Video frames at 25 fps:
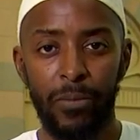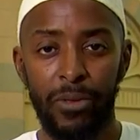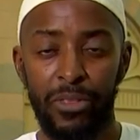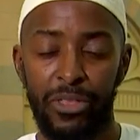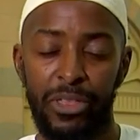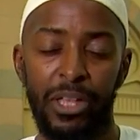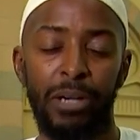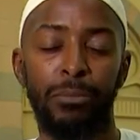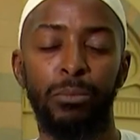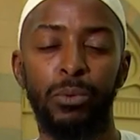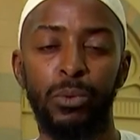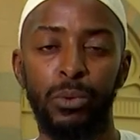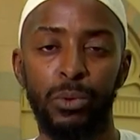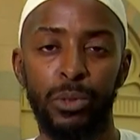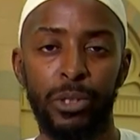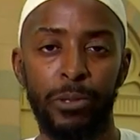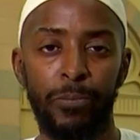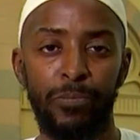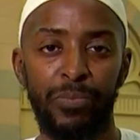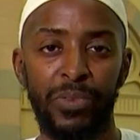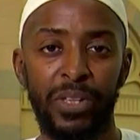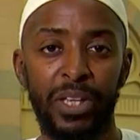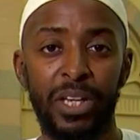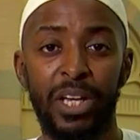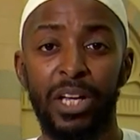Thamud.
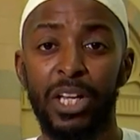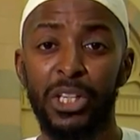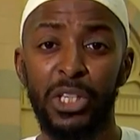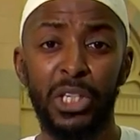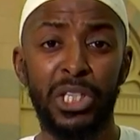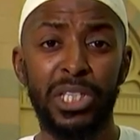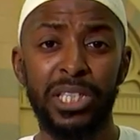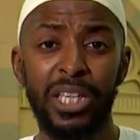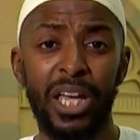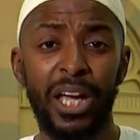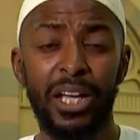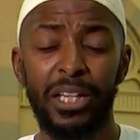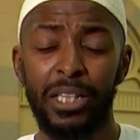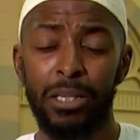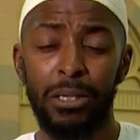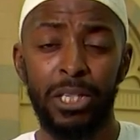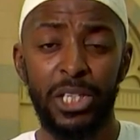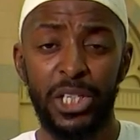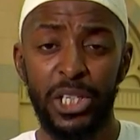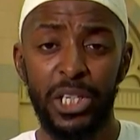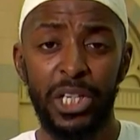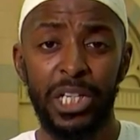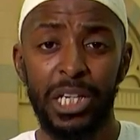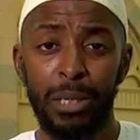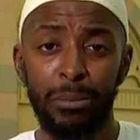Just like the
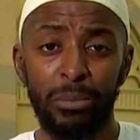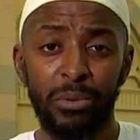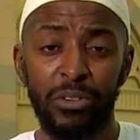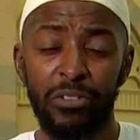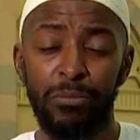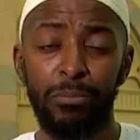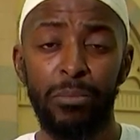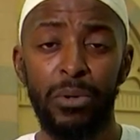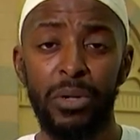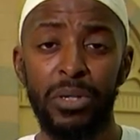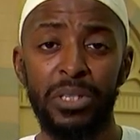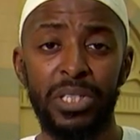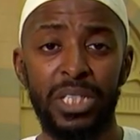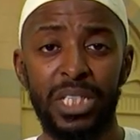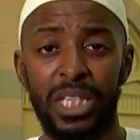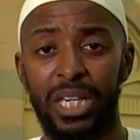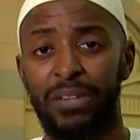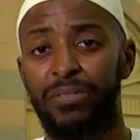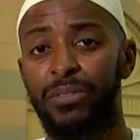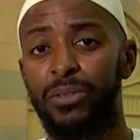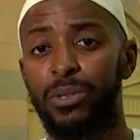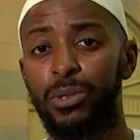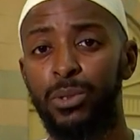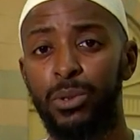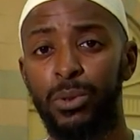sheer number of mercy
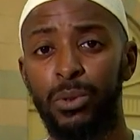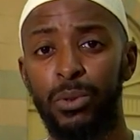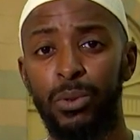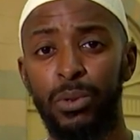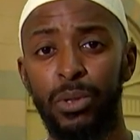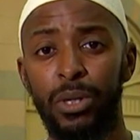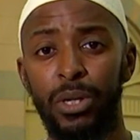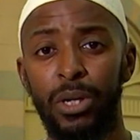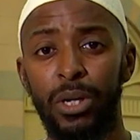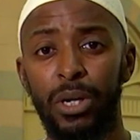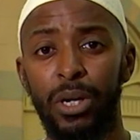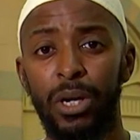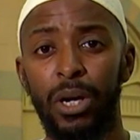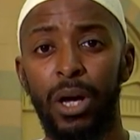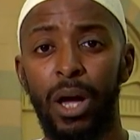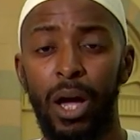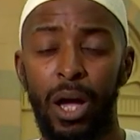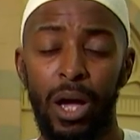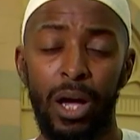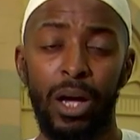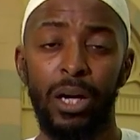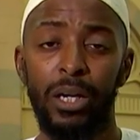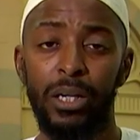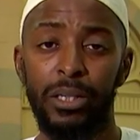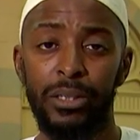given to
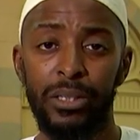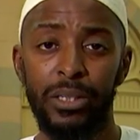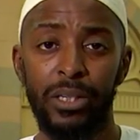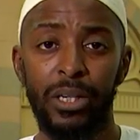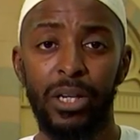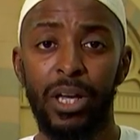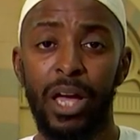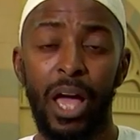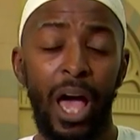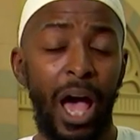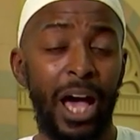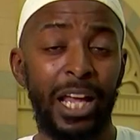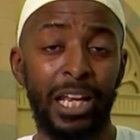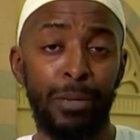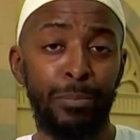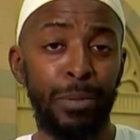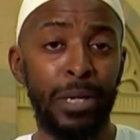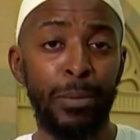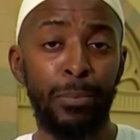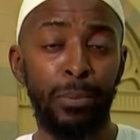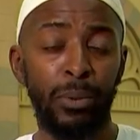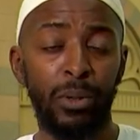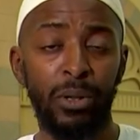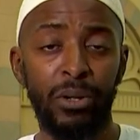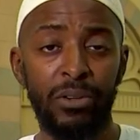Ad and the
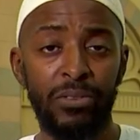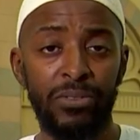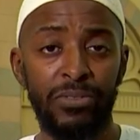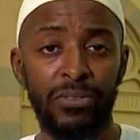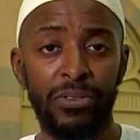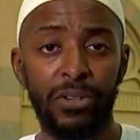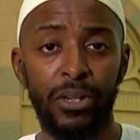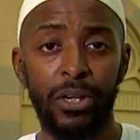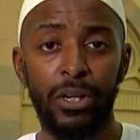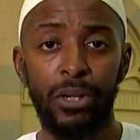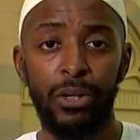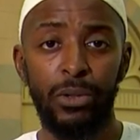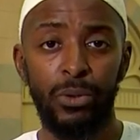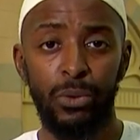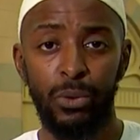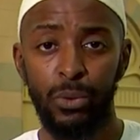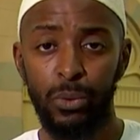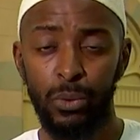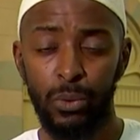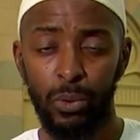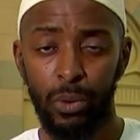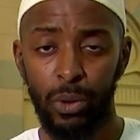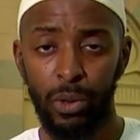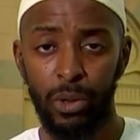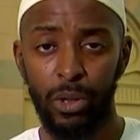people of
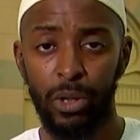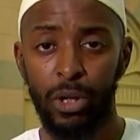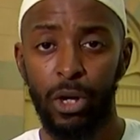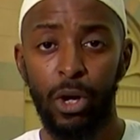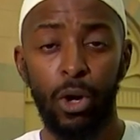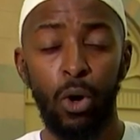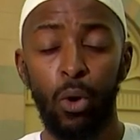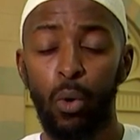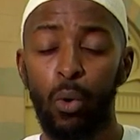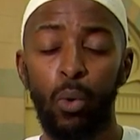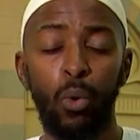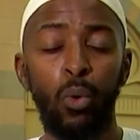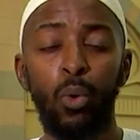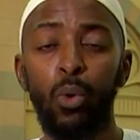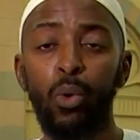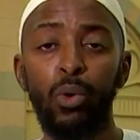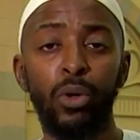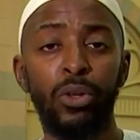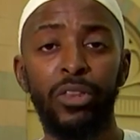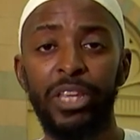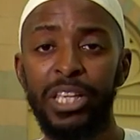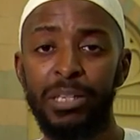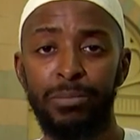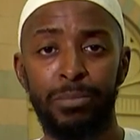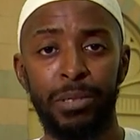Nuh.
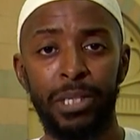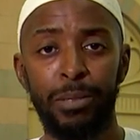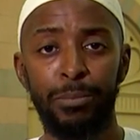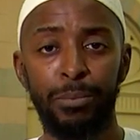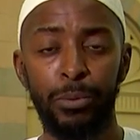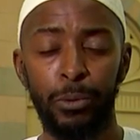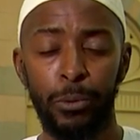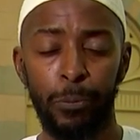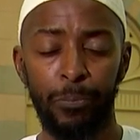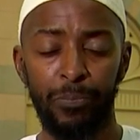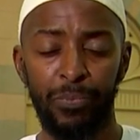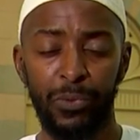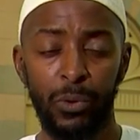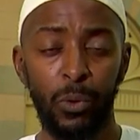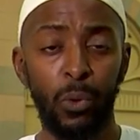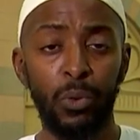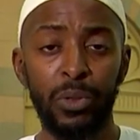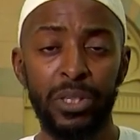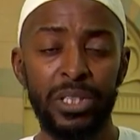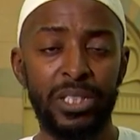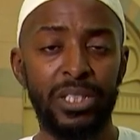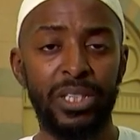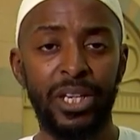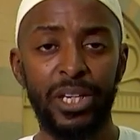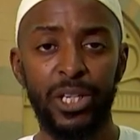All of these people, all
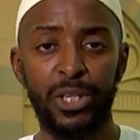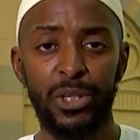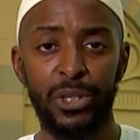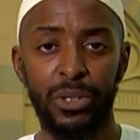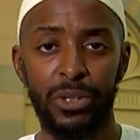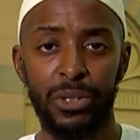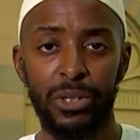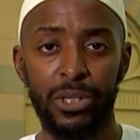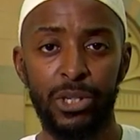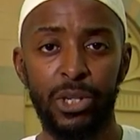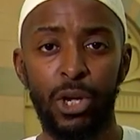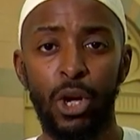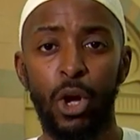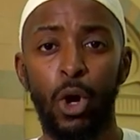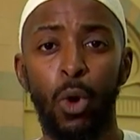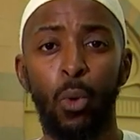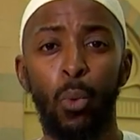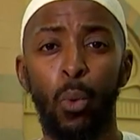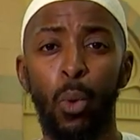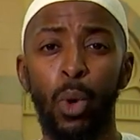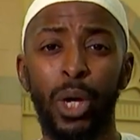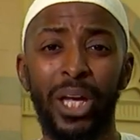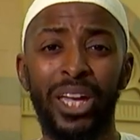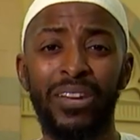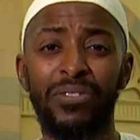these nations,
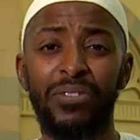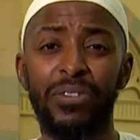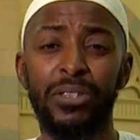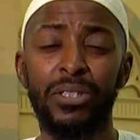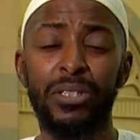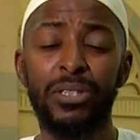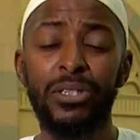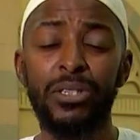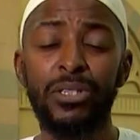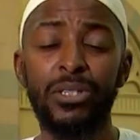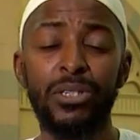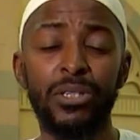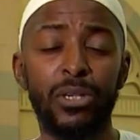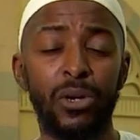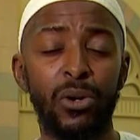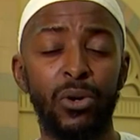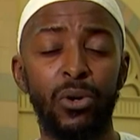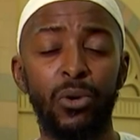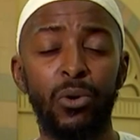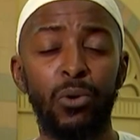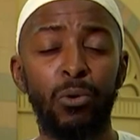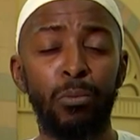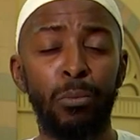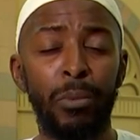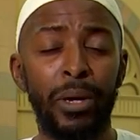were given
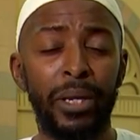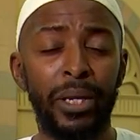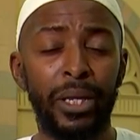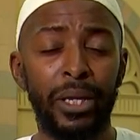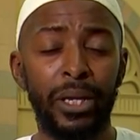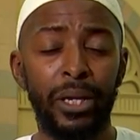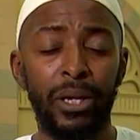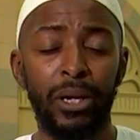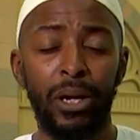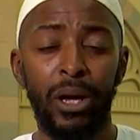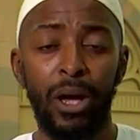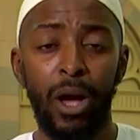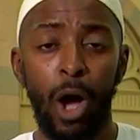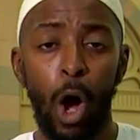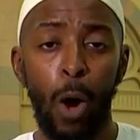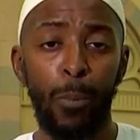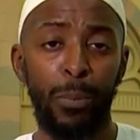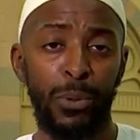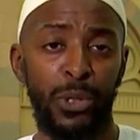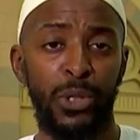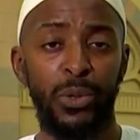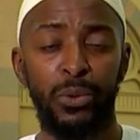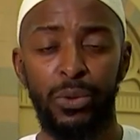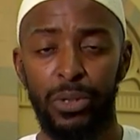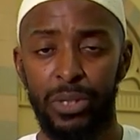so many
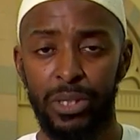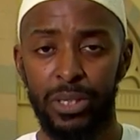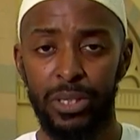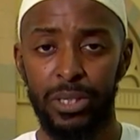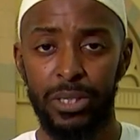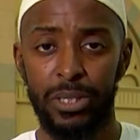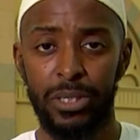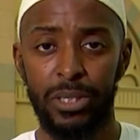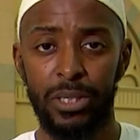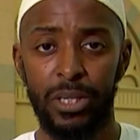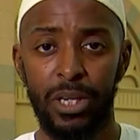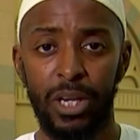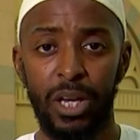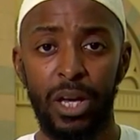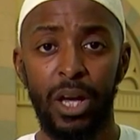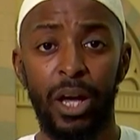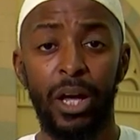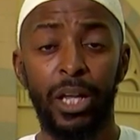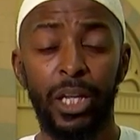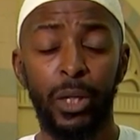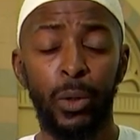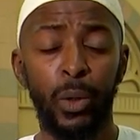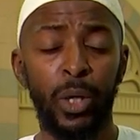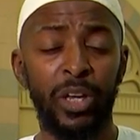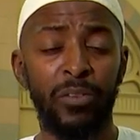opportunities.
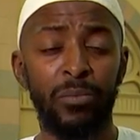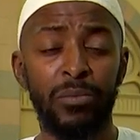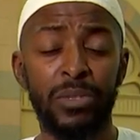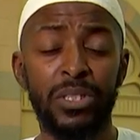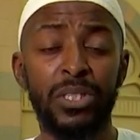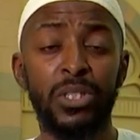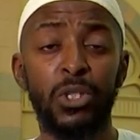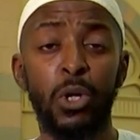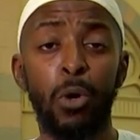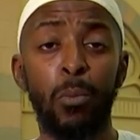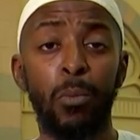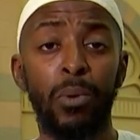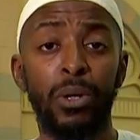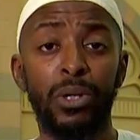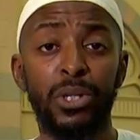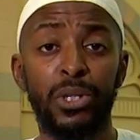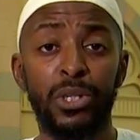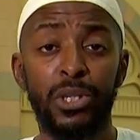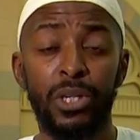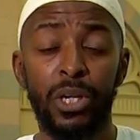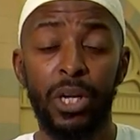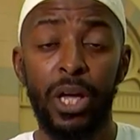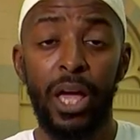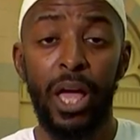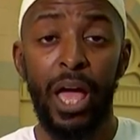They were given so
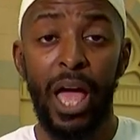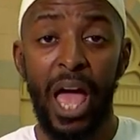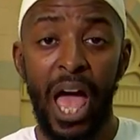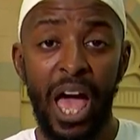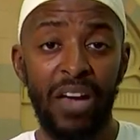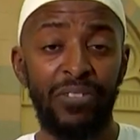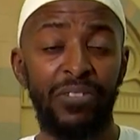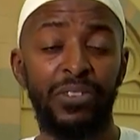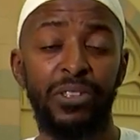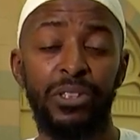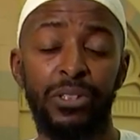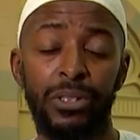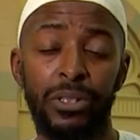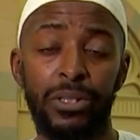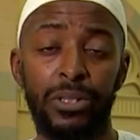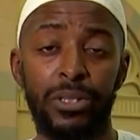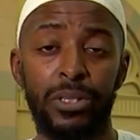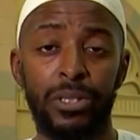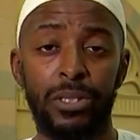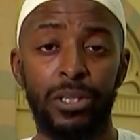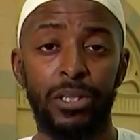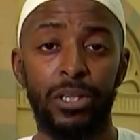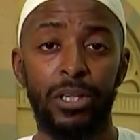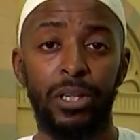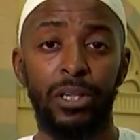much
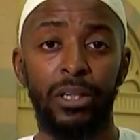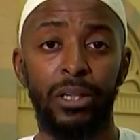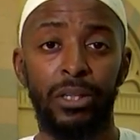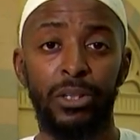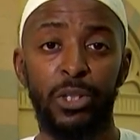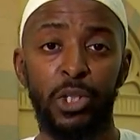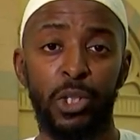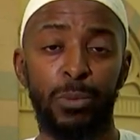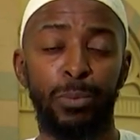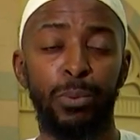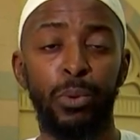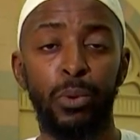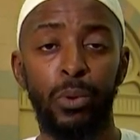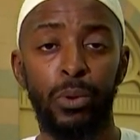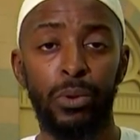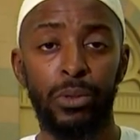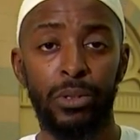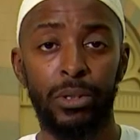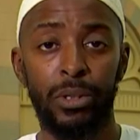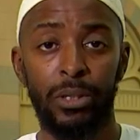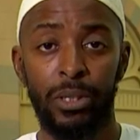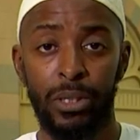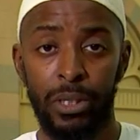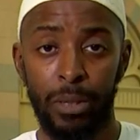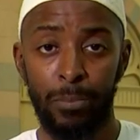evidence to support
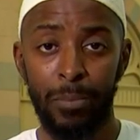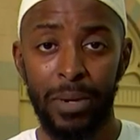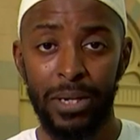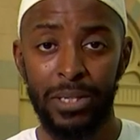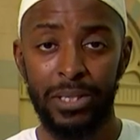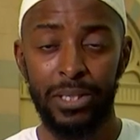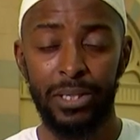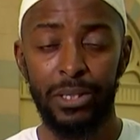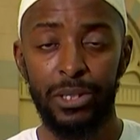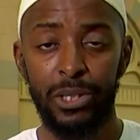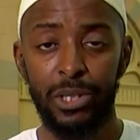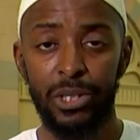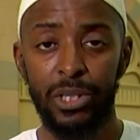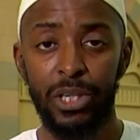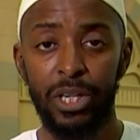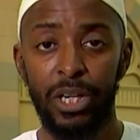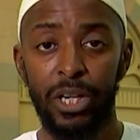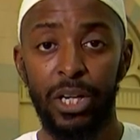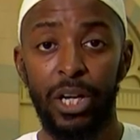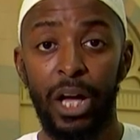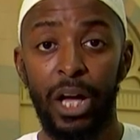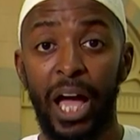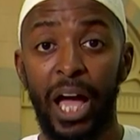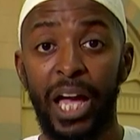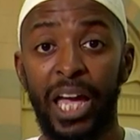the message,
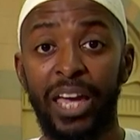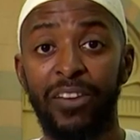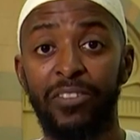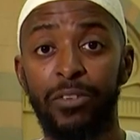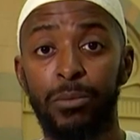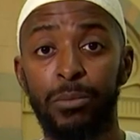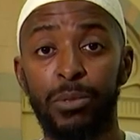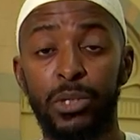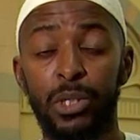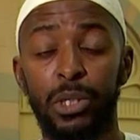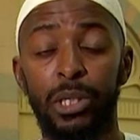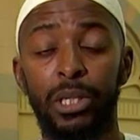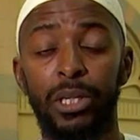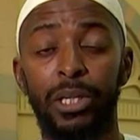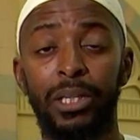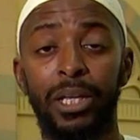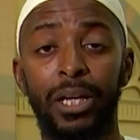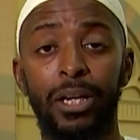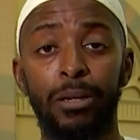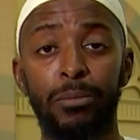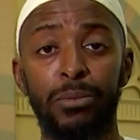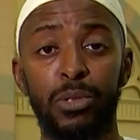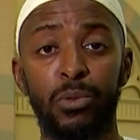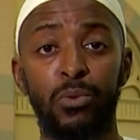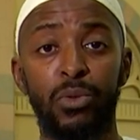given them to
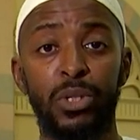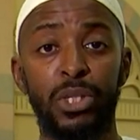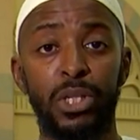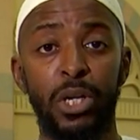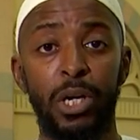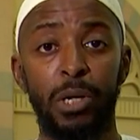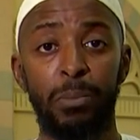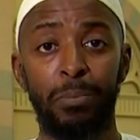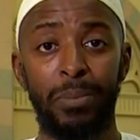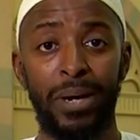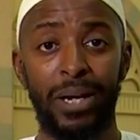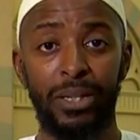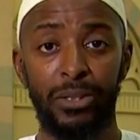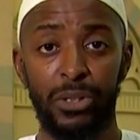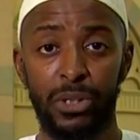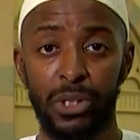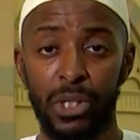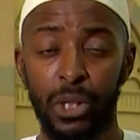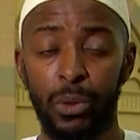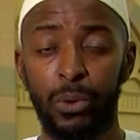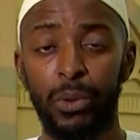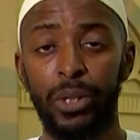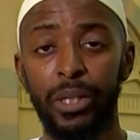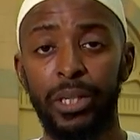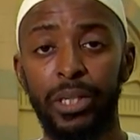allow them to return back to
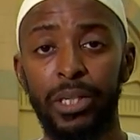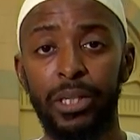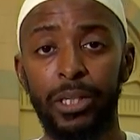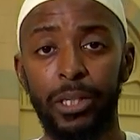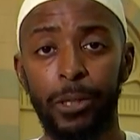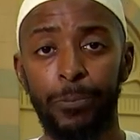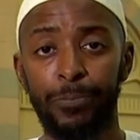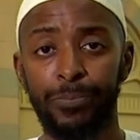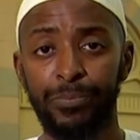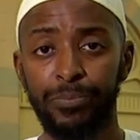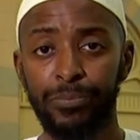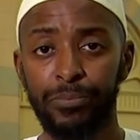Tawheed.